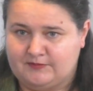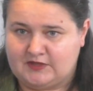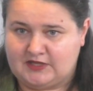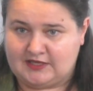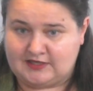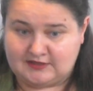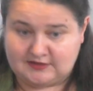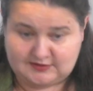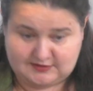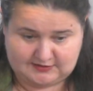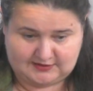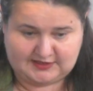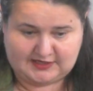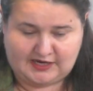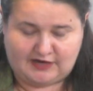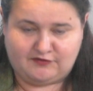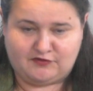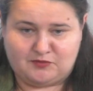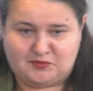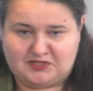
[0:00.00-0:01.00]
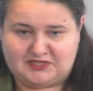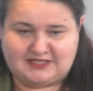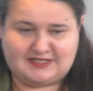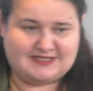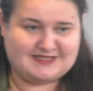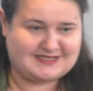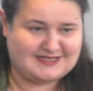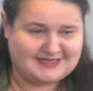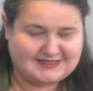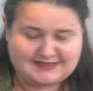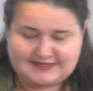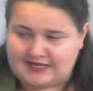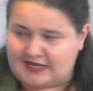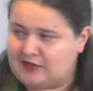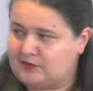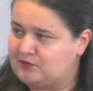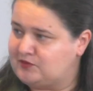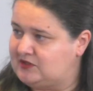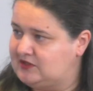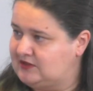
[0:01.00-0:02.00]
and the government is
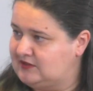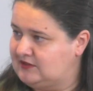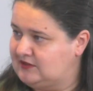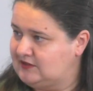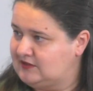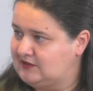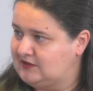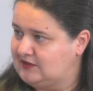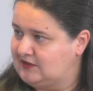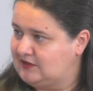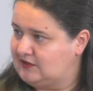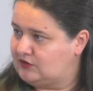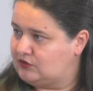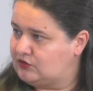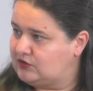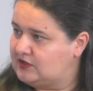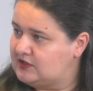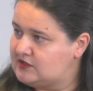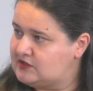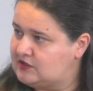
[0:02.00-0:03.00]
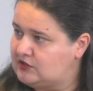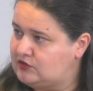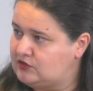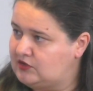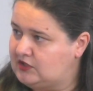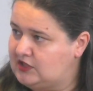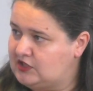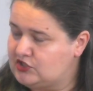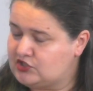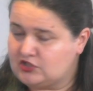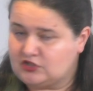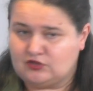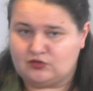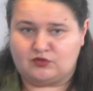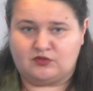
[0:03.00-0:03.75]
adapting to this situation.